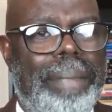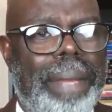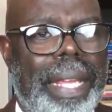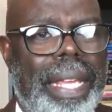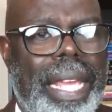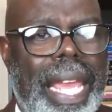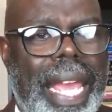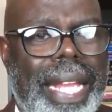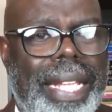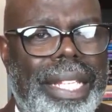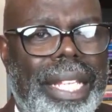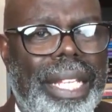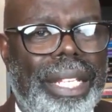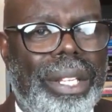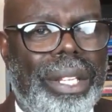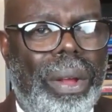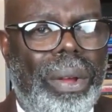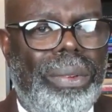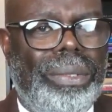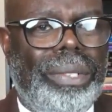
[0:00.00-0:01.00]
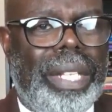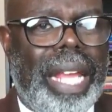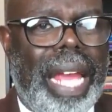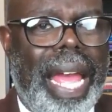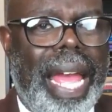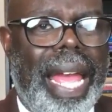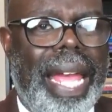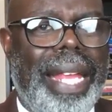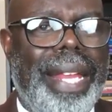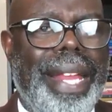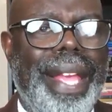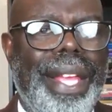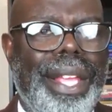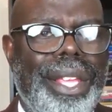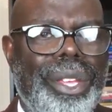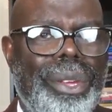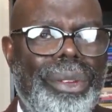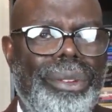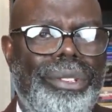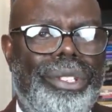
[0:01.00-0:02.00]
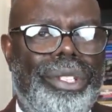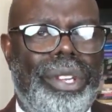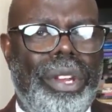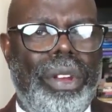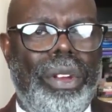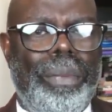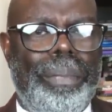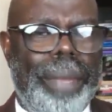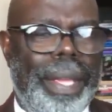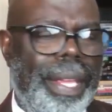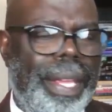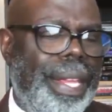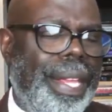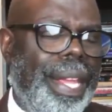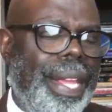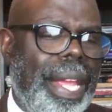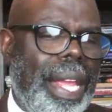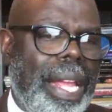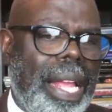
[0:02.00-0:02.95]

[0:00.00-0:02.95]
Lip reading: begets his own kind. You show me